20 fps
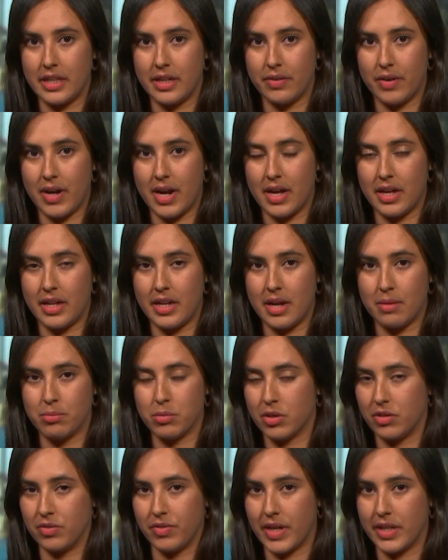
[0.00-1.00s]
there are a
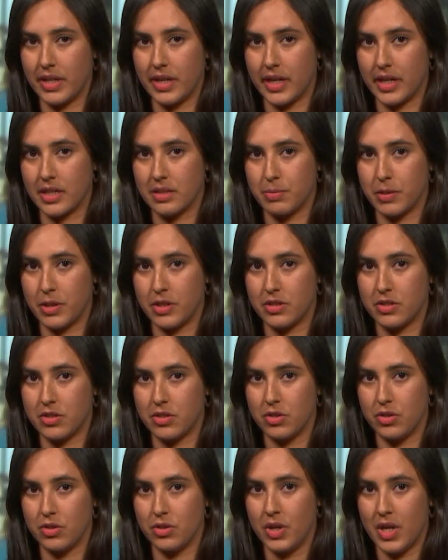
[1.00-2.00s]
number of other experts
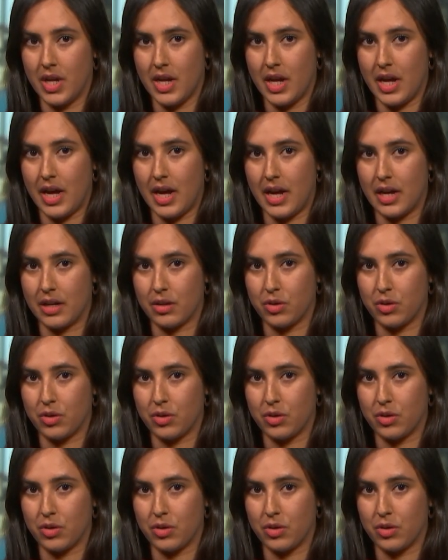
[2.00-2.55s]
who are